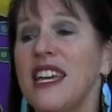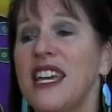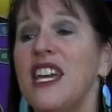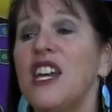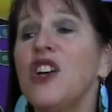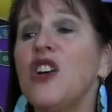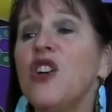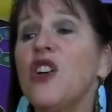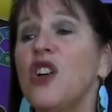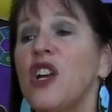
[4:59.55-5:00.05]

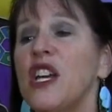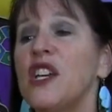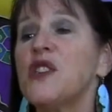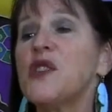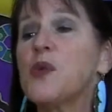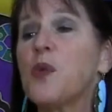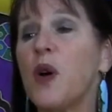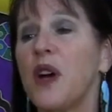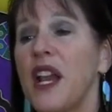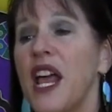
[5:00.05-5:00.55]
here
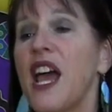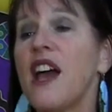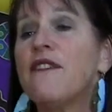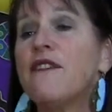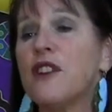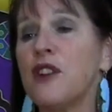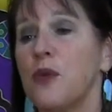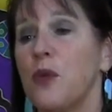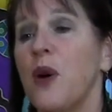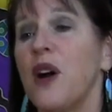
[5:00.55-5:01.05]
is what
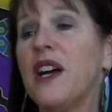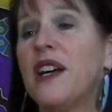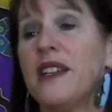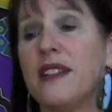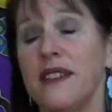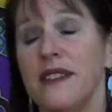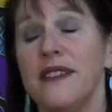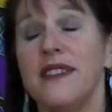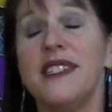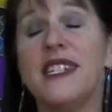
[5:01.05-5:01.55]

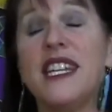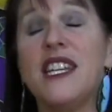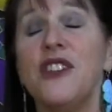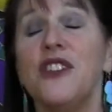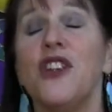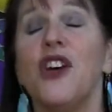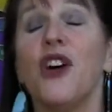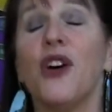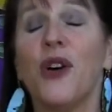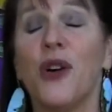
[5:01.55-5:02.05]
everyone
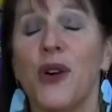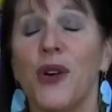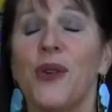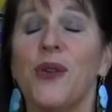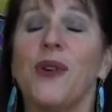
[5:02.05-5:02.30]
did know.